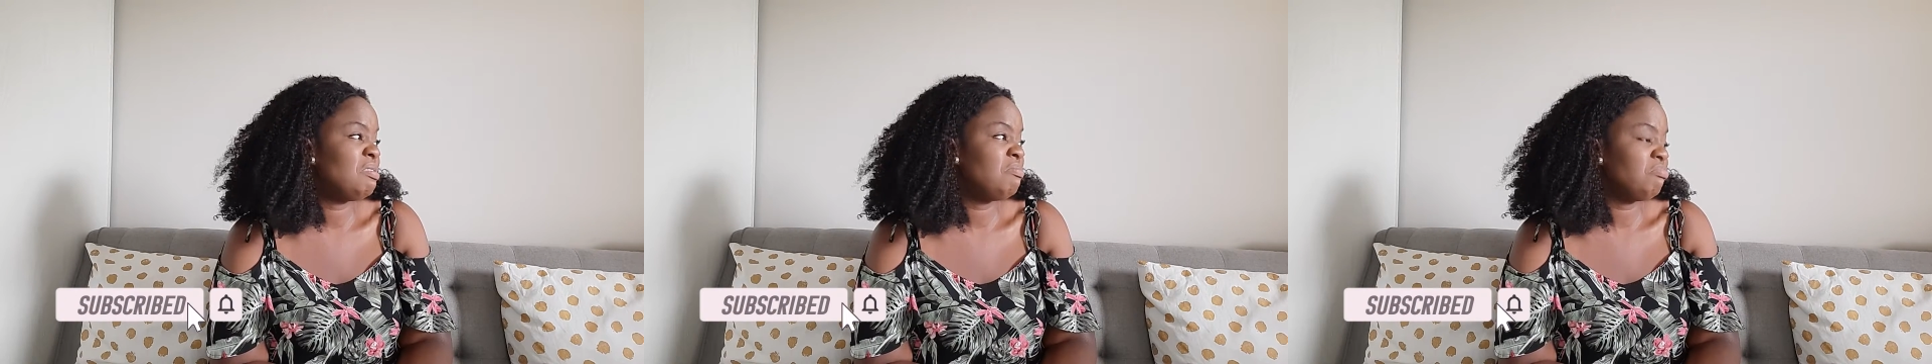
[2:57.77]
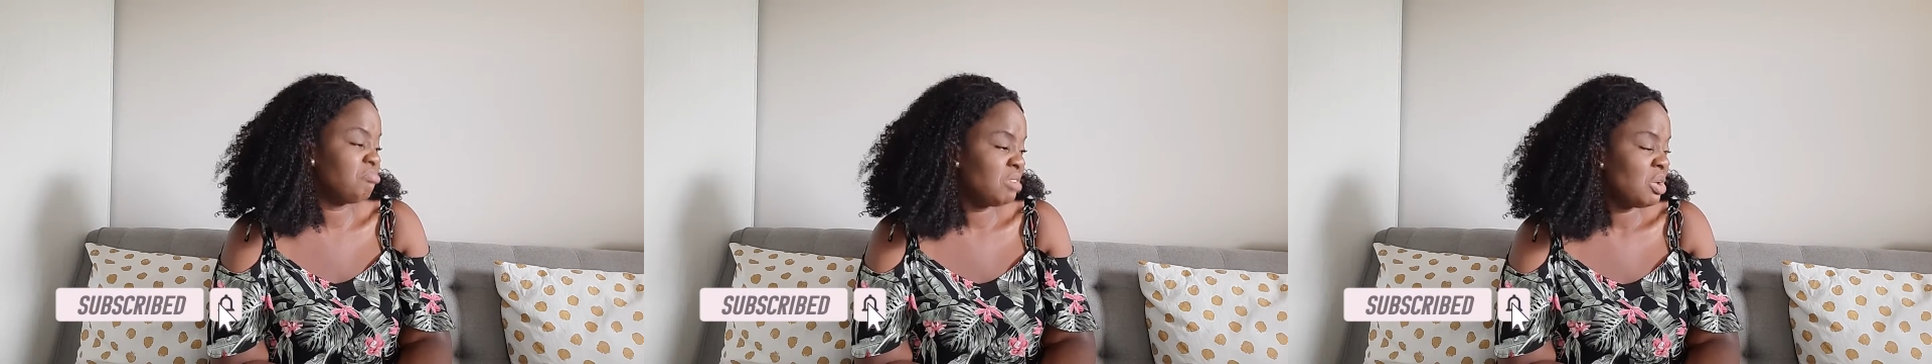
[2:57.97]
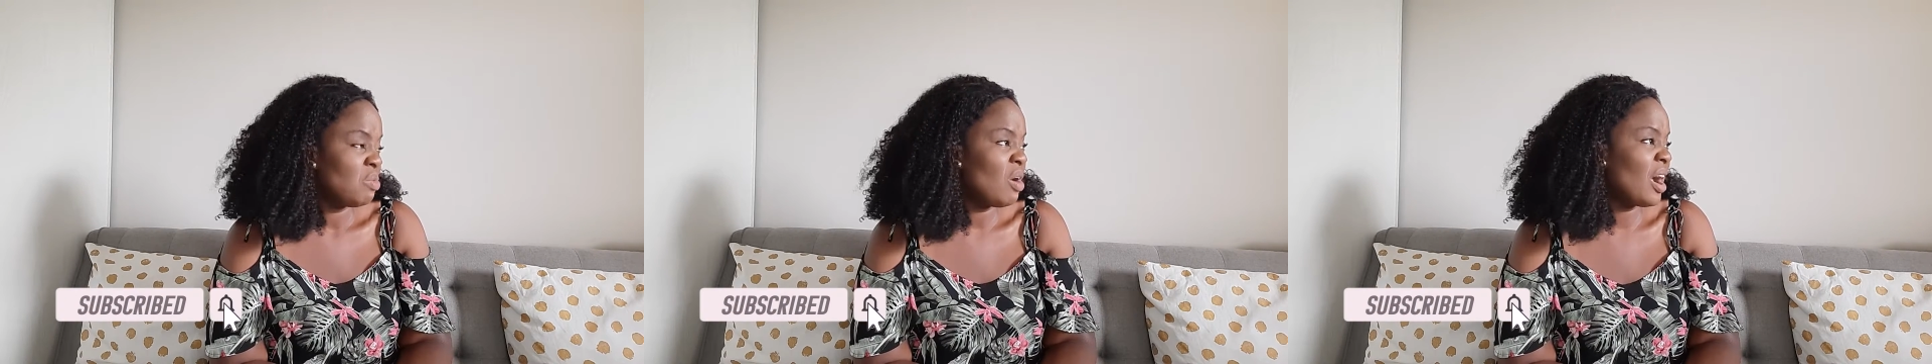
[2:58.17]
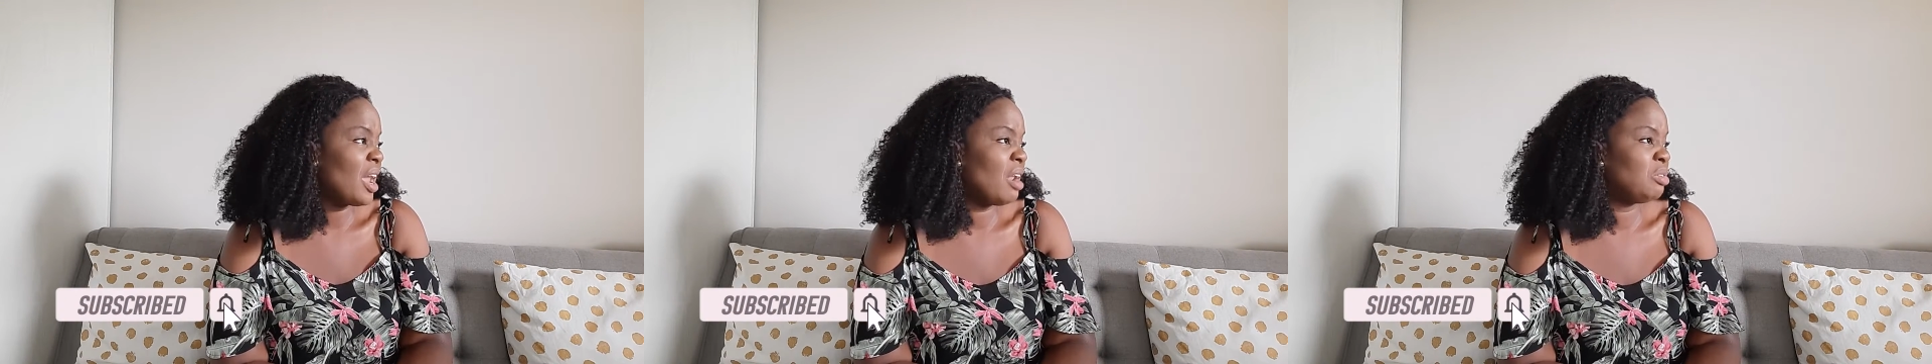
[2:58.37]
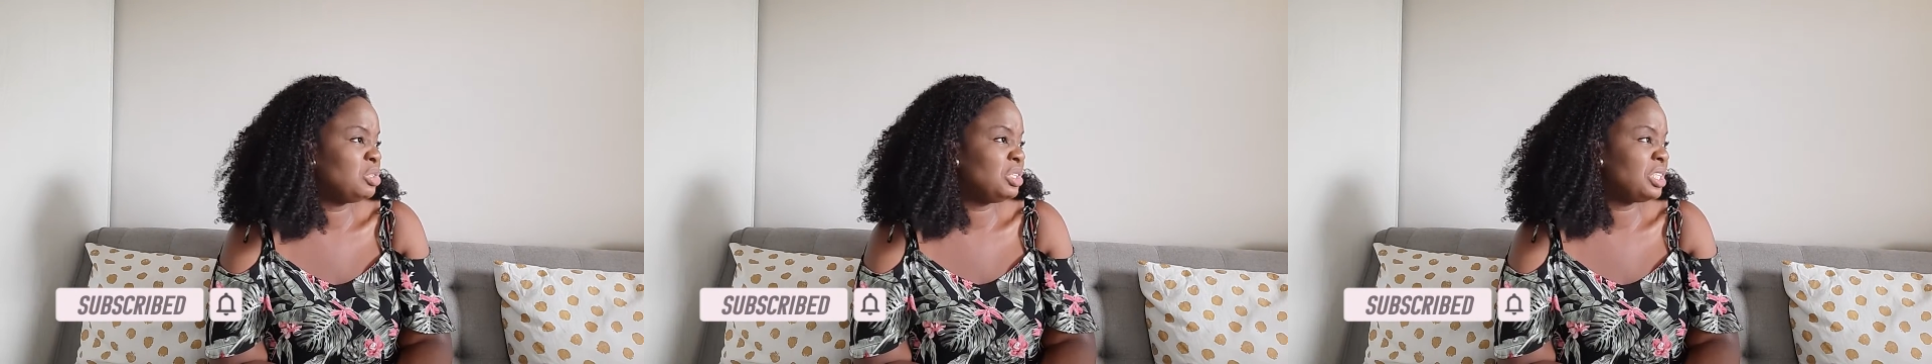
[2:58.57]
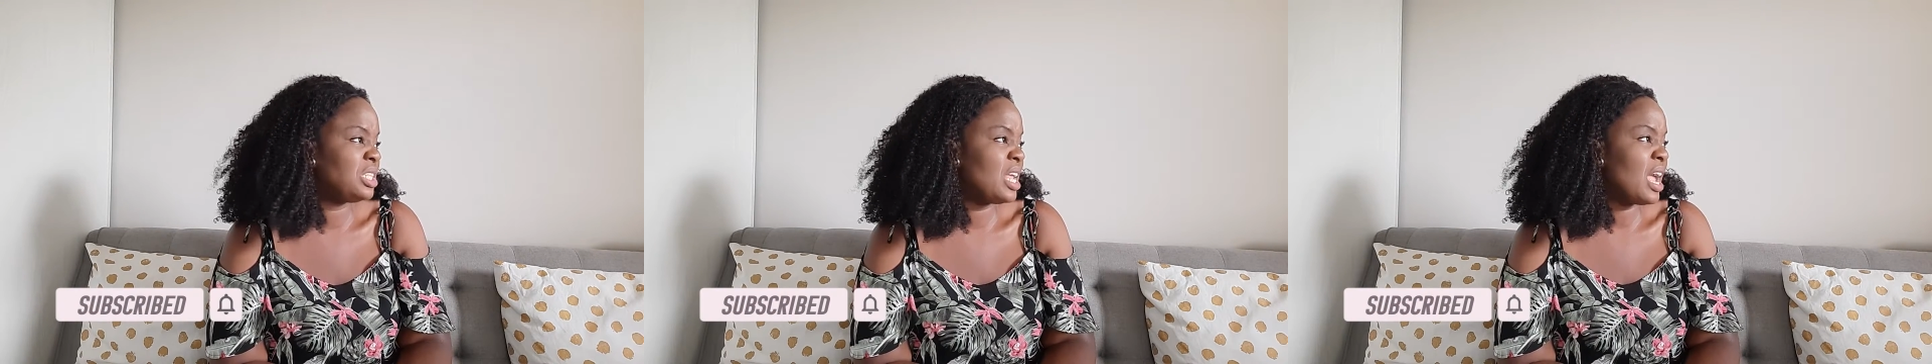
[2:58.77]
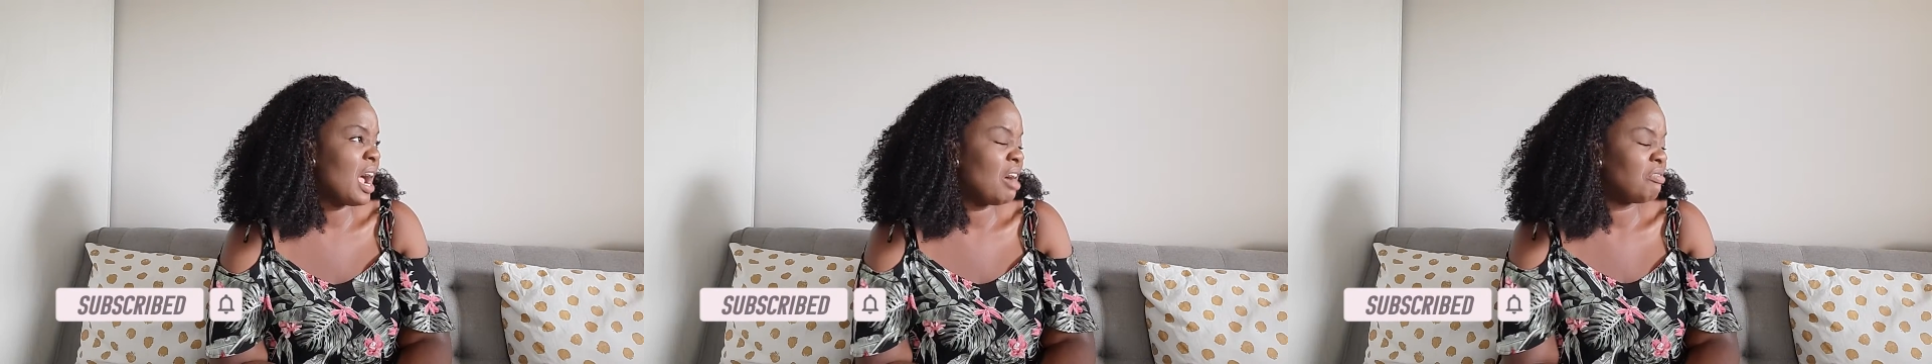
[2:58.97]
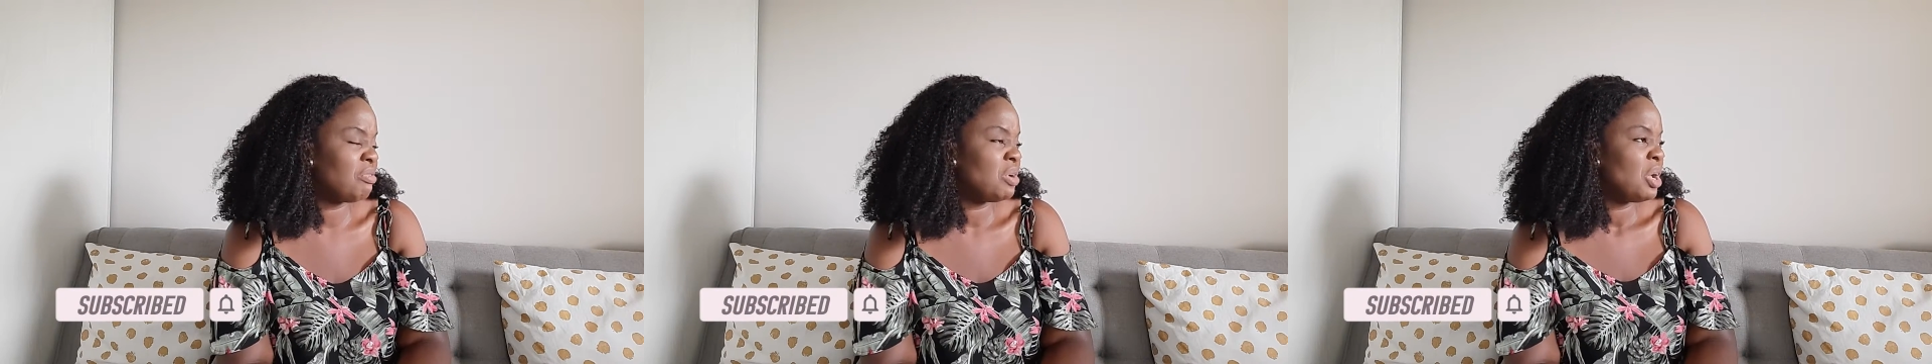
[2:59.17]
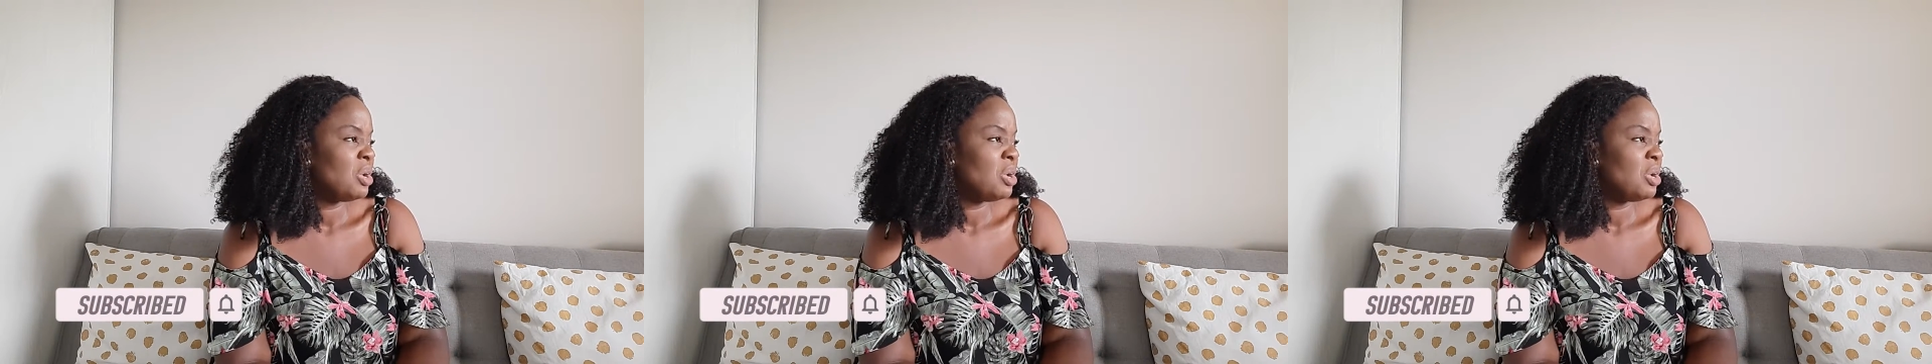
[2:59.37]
what kind of drinks they have?